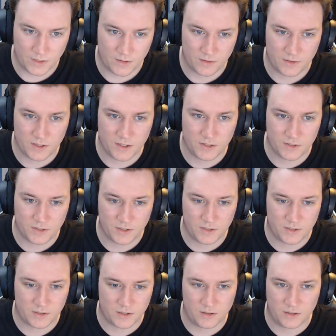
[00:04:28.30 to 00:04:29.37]
This
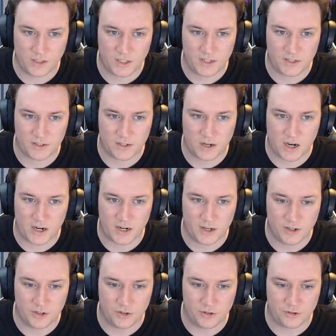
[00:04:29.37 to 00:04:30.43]
is the least I
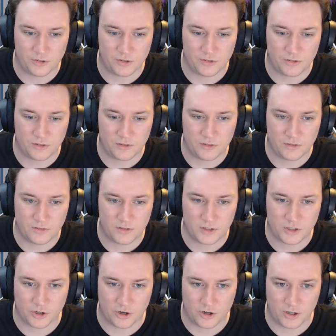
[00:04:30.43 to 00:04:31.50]
can do.
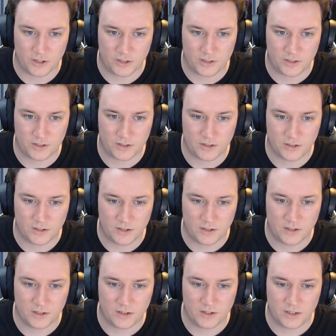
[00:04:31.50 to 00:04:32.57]
Got it.
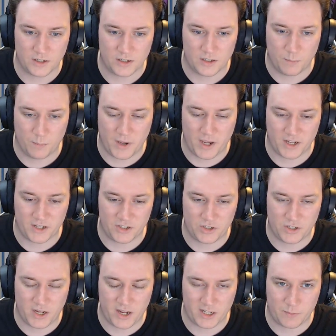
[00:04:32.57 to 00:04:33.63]
Man
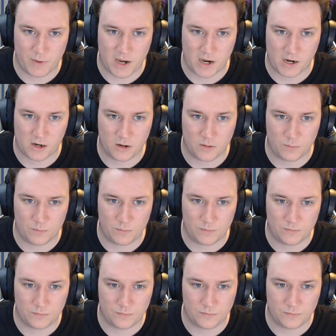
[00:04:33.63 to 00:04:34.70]
stands back up,
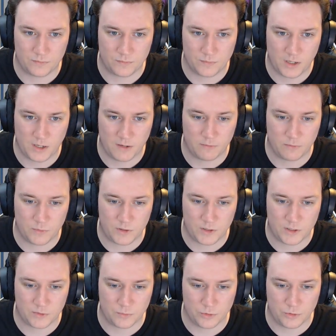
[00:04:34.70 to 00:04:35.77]
even with
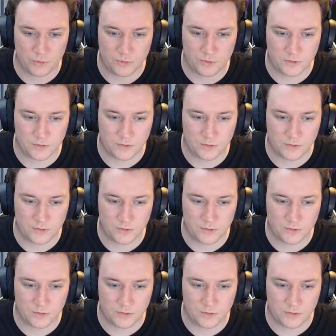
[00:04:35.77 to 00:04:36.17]
his wounds.